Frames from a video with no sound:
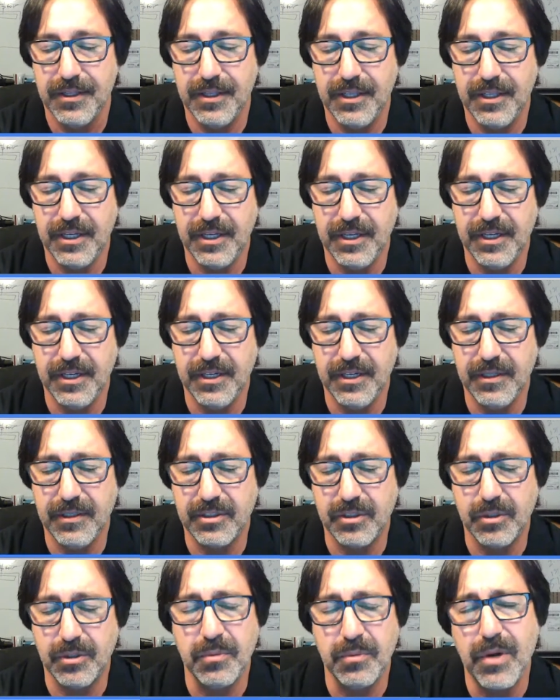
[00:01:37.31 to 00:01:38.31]
The
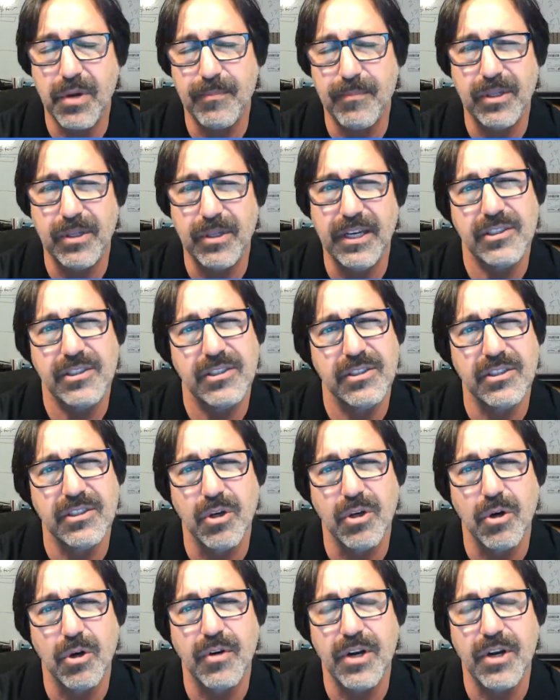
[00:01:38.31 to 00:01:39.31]
student population is
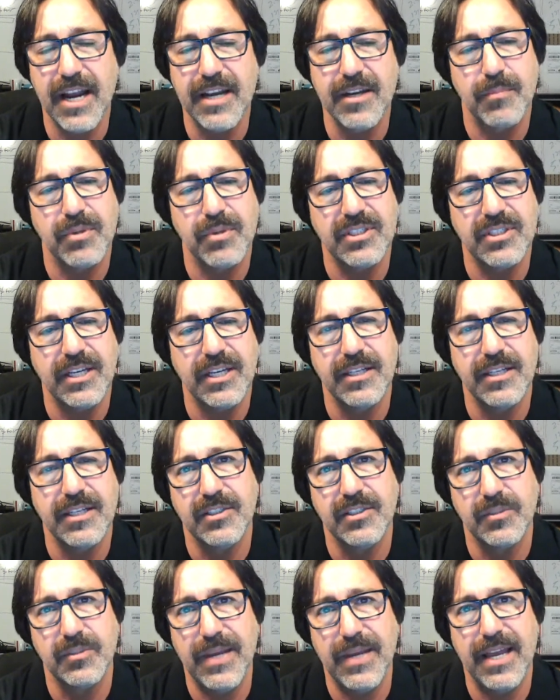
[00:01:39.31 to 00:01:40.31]
over 90%
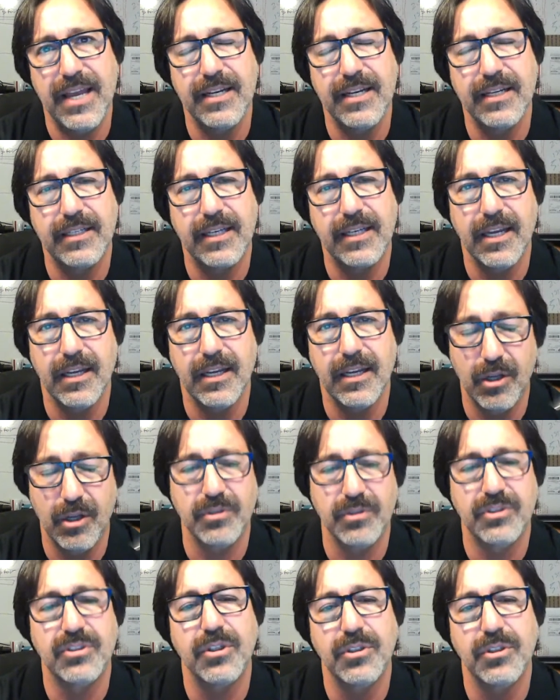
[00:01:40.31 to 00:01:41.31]
Hispanic and
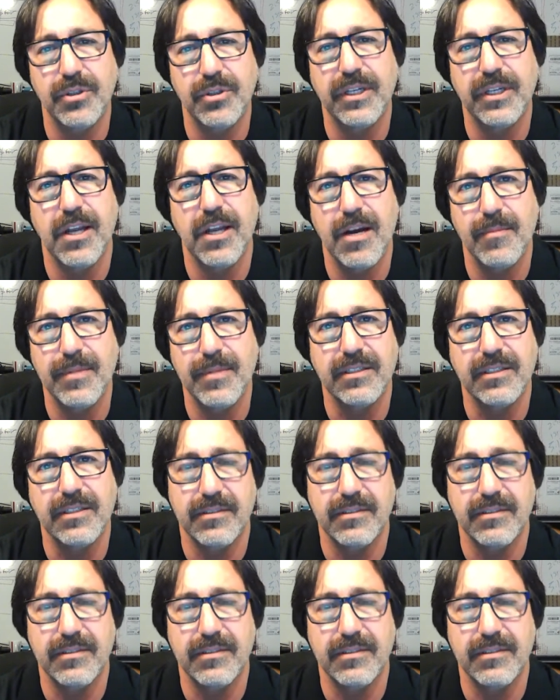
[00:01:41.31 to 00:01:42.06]
low socioeconomic